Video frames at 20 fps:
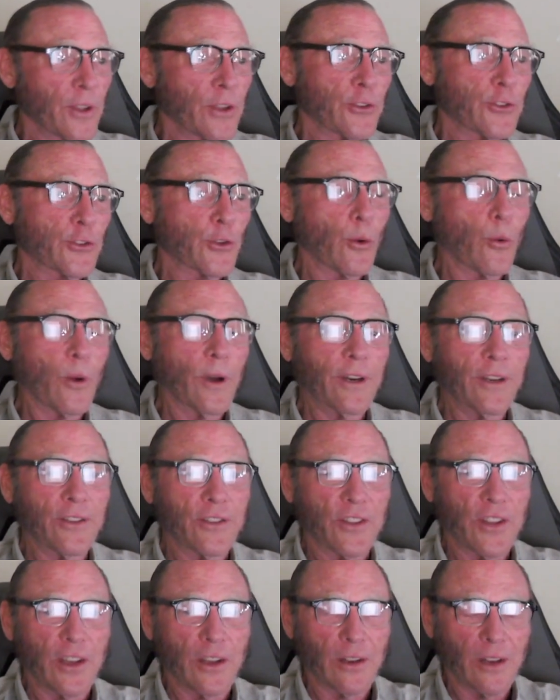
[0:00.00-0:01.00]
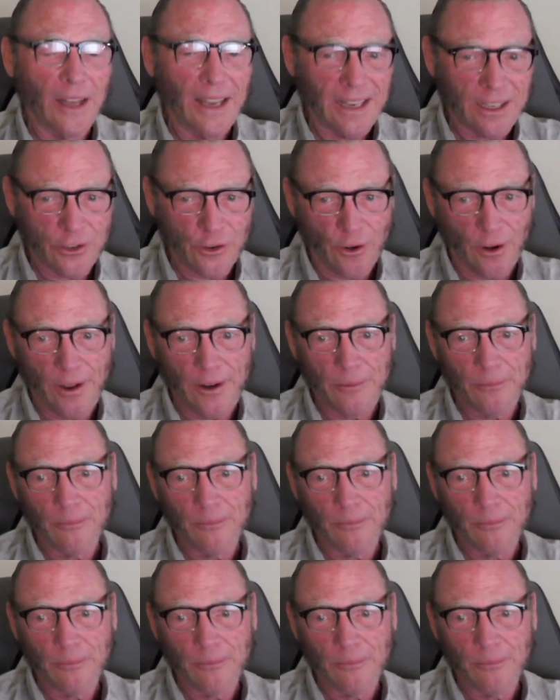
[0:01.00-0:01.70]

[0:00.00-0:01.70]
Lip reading: So what is the electron?